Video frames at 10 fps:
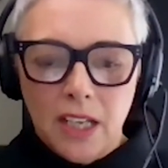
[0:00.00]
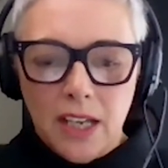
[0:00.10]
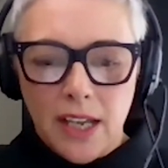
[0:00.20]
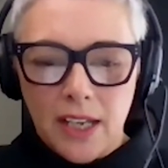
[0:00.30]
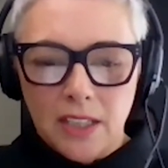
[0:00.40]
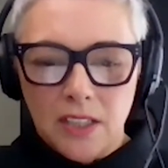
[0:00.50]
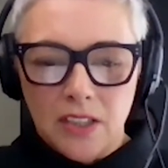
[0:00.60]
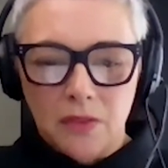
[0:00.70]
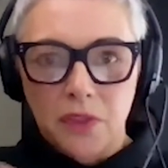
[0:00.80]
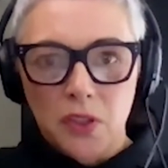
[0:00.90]
And
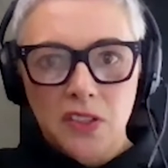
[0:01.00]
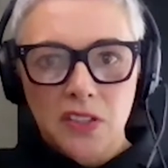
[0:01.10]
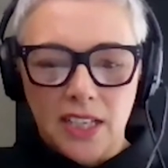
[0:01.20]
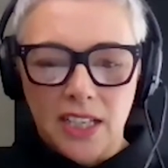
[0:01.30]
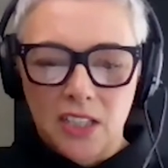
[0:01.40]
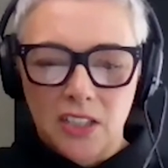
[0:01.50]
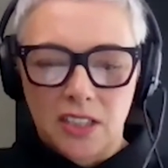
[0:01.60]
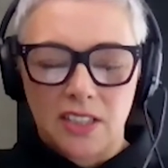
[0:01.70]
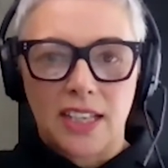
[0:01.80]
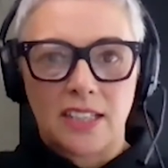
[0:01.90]
the first stage
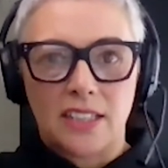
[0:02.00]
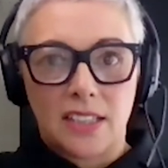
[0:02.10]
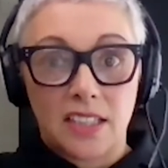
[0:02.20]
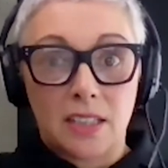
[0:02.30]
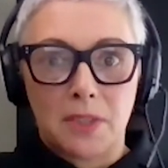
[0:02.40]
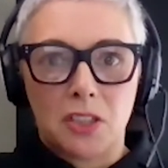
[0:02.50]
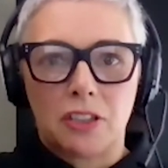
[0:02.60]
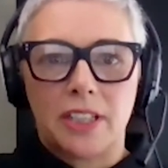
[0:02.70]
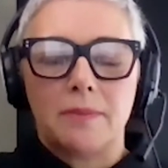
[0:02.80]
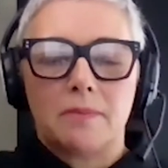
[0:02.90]
is
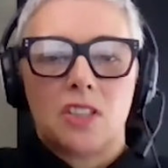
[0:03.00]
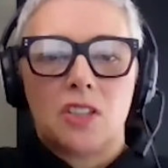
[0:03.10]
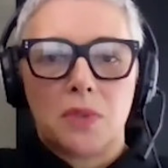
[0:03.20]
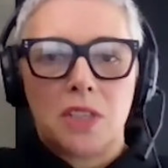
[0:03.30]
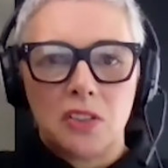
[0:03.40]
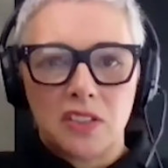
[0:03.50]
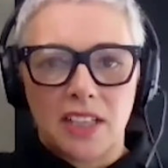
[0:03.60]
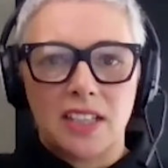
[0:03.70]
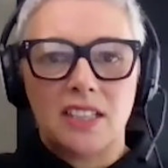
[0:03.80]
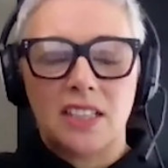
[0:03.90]
anticipatory. It's when you're
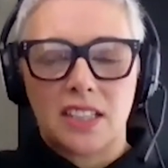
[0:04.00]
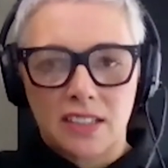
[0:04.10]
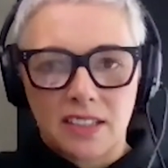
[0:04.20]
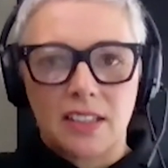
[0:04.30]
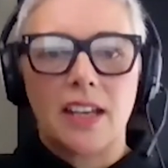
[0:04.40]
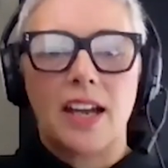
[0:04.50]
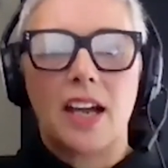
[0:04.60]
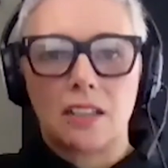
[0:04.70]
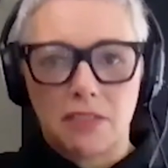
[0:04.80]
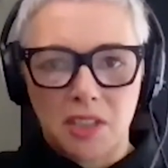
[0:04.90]
starting to consider
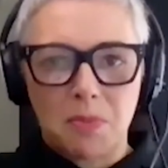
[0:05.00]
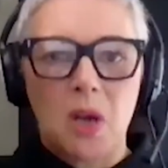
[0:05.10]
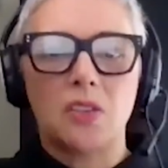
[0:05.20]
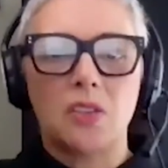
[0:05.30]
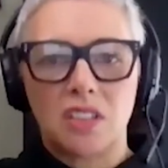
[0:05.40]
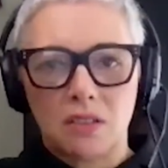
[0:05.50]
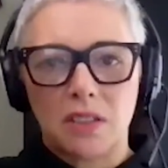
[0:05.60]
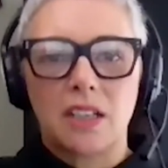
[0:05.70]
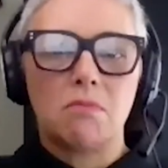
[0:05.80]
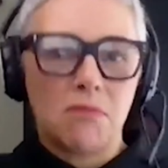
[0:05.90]
how to respond
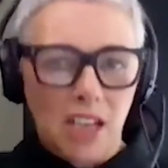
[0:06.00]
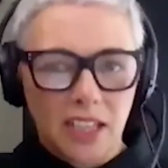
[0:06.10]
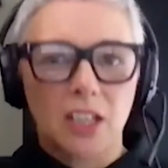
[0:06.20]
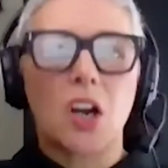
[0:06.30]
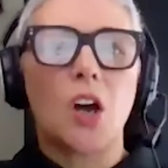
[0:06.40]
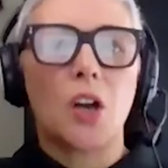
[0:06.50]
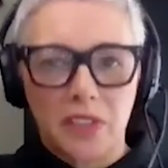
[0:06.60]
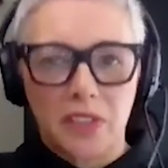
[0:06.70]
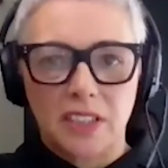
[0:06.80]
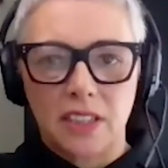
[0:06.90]
to like a
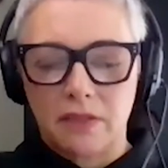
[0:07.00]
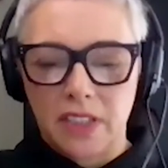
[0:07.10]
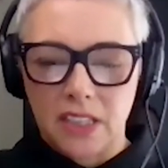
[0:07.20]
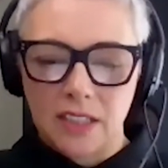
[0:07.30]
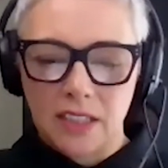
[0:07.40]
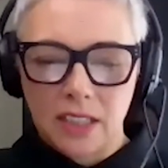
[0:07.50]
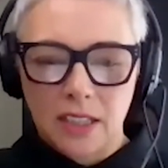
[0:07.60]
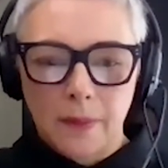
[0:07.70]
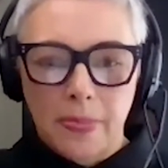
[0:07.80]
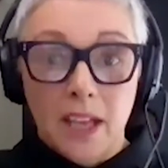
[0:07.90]
COVID event.
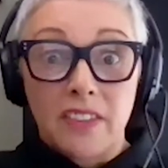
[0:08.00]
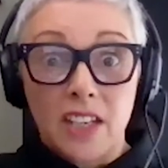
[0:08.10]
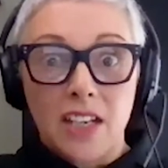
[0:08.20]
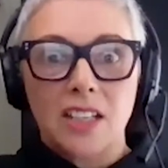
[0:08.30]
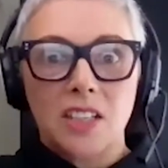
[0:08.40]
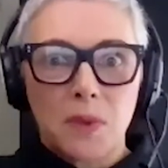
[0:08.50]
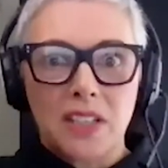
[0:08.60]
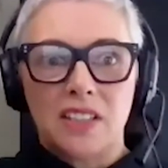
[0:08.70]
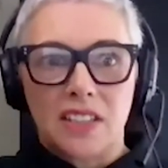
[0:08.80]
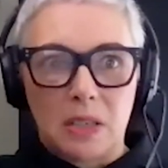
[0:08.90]
The next
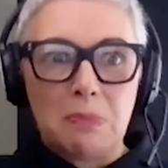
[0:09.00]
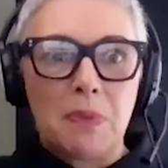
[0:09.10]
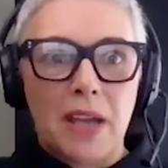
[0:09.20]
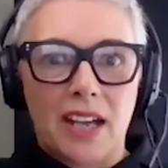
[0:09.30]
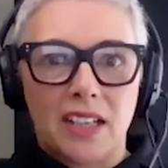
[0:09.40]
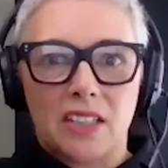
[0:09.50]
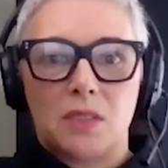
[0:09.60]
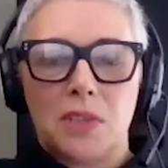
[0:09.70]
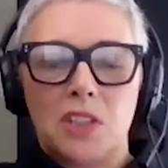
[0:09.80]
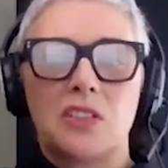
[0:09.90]
one is impact,
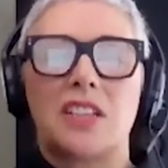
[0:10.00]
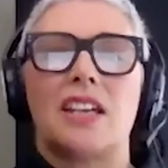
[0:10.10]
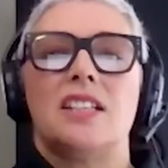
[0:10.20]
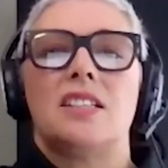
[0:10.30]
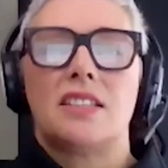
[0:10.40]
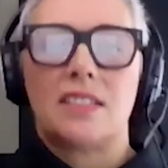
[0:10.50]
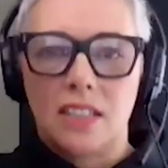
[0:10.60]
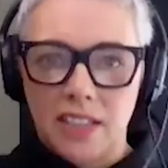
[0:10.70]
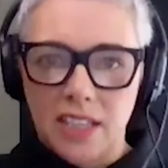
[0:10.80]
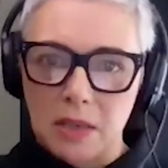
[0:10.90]
is when you're starting to
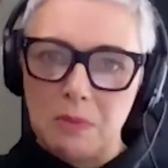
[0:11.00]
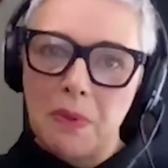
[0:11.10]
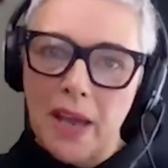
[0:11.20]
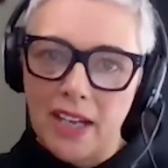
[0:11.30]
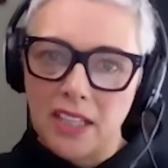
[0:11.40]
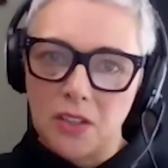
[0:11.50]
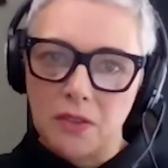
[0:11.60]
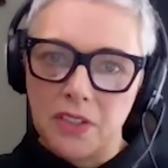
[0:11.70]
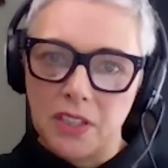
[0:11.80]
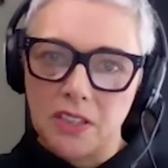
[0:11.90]
see the impact
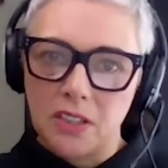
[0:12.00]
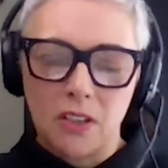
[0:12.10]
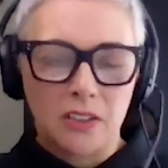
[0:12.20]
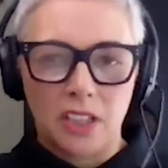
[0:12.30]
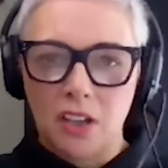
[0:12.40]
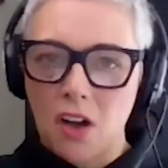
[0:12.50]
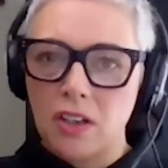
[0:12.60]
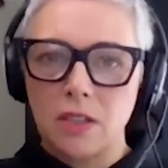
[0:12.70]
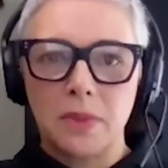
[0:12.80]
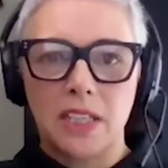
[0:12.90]
of it on the
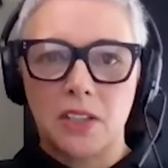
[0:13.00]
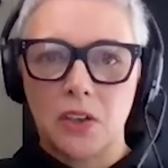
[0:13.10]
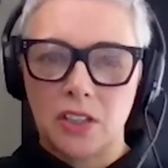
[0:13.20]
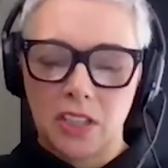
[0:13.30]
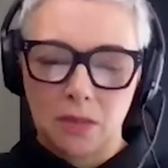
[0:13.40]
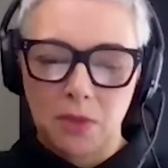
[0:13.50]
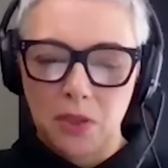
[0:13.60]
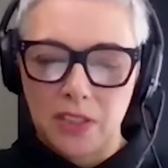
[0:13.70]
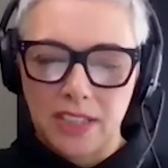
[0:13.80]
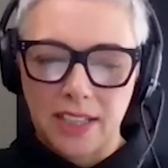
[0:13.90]
economy and on a
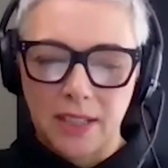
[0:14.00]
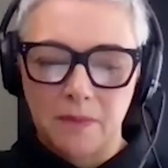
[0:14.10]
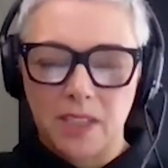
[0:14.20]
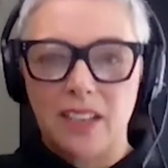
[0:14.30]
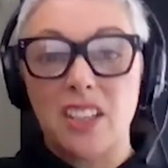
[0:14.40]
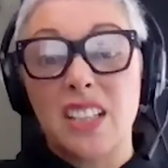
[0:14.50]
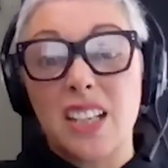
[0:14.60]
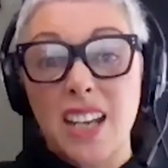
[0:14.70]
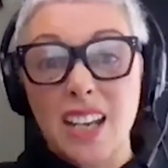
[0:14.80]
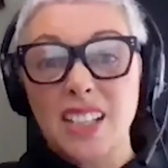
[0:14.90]
community. And then
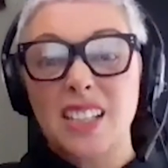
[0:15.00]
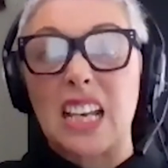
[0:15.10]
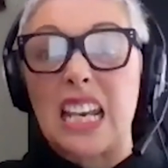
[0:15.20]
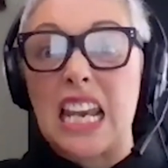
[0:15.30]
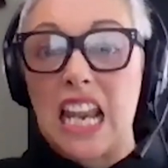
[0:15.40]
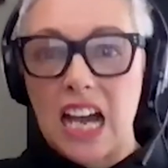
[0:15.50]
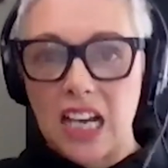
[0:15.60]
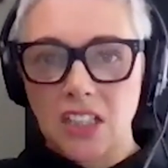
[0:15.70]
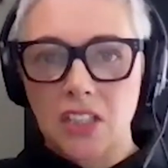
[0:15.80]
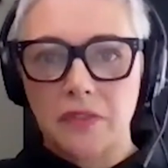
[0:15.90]
the next
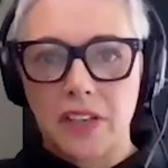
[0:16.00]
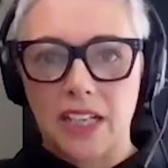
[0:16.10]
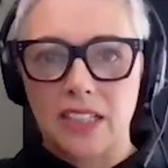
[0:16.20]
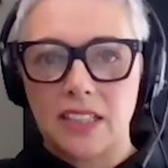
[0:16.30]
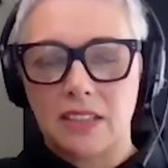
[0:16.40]
large phase,